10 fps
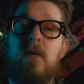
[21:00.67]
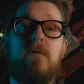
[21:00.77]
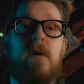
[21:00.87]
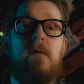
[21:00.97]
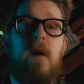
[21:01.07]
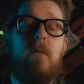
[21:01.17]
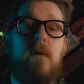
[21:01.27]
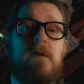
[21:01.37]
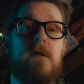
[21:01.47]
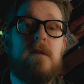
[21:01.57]
Also, I
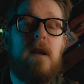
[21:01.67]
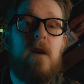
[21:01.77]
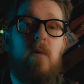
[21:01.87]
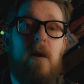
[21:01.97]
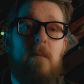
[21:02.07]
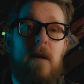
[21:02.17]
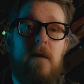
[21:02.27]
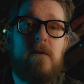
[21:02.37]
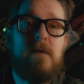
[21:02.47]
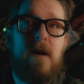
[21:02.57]
want to just take a quick minute
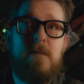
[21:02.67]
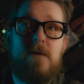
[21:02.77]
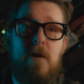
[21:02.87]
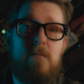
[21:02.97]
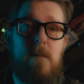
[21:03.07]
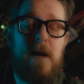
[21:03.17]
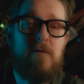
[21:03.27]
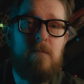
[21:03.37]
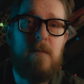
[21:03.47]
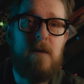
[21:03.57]
of your time to show my
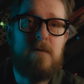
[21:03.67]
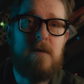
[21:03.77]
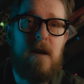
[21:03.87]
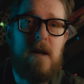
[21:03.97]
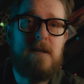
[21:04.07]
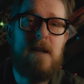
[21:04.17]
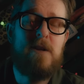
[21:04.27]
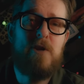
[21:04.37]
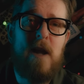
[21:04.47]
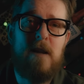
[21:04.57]
Patreon builds. Uh, I set
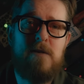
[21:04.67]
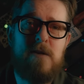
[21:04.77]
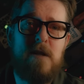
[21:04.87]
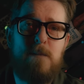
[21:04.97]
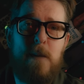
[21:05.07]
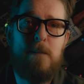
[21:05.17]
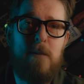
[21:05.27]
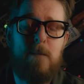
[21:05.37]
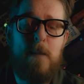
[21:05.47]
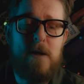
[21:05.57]
this challenge, this Big
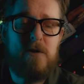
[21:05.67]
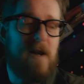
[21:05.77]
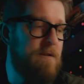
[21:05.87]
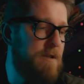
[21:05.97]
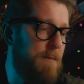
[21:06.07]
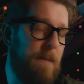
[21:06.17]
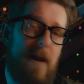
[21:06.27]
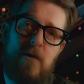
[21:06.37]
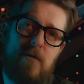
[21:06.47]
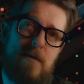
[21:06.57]
Bot Bash challenge to my
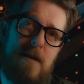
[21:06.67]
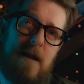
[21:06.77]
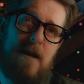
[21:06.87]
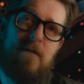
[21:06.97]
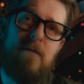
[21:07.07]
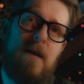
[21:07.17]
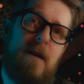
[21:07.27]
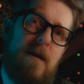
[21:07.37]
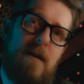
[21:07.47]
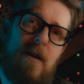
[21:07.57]
patrons, and they've
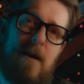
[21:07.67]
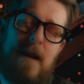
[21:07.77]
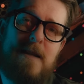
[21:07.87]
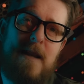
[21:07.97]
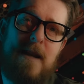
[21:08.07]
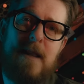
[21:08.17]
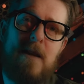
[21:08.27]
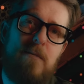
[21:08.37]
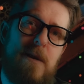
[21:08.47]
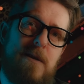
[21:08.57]
kindly sent in
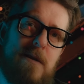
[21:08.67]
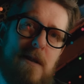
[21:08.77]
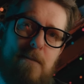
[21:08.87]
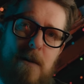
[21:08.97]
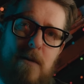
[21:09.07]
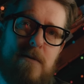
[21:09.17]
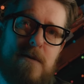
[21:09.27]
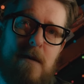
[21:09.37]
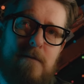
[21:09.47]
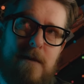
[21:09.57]
little pictures of their builds,
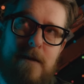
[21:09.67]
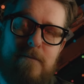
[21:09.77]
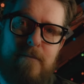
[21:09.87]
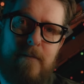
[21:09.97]
so, you know,